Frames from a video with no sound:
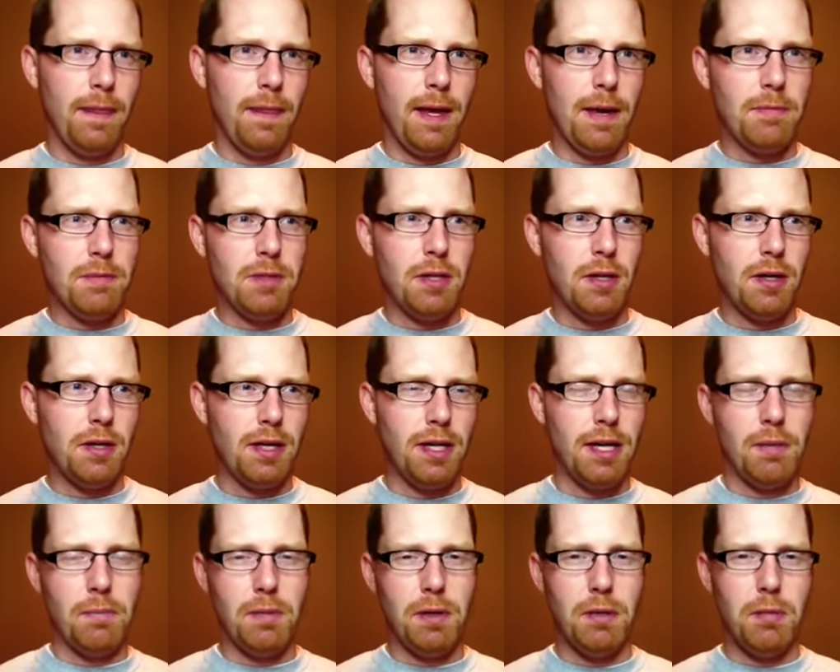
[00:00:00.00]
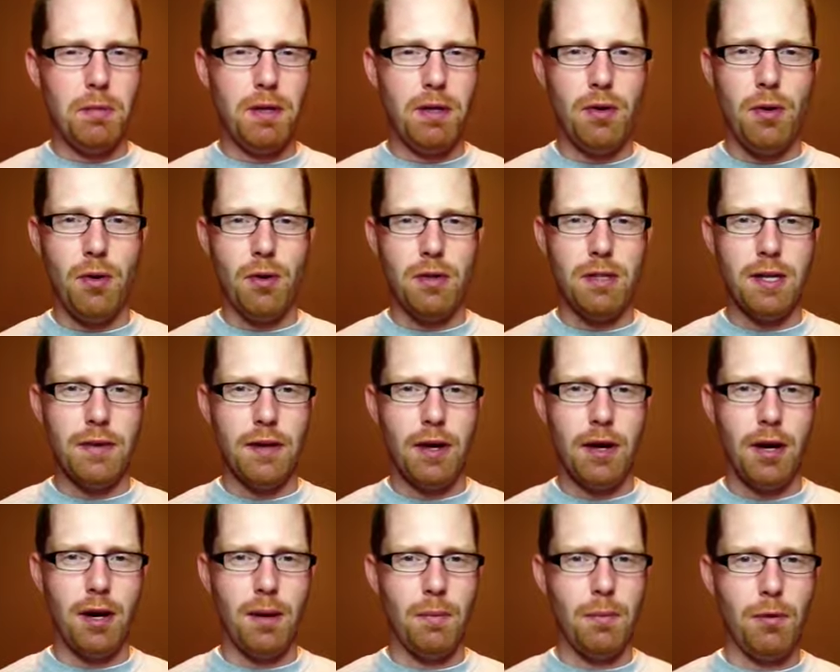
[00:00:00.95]
I'm starting to get between holes on the
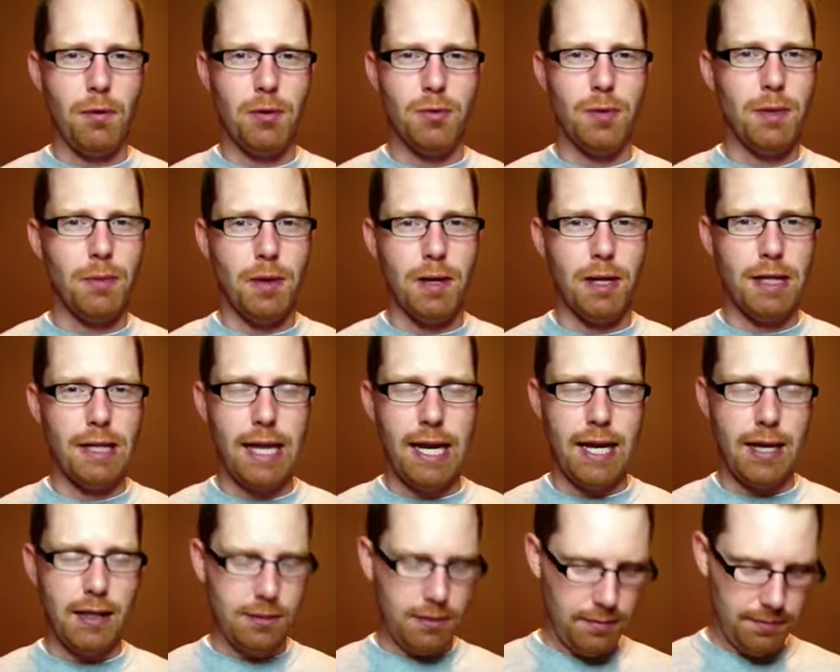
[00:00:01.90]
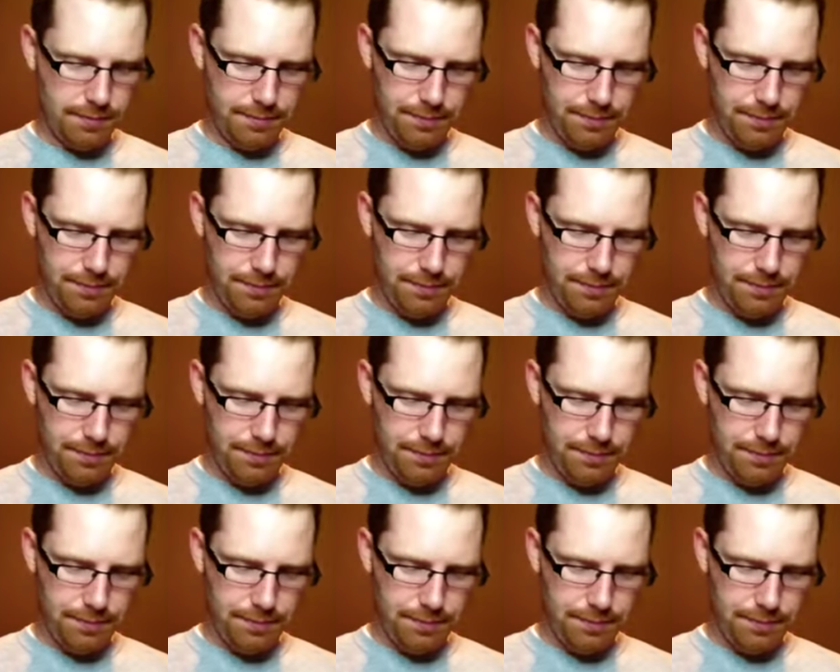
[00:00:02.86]
harp. Where do I want to land?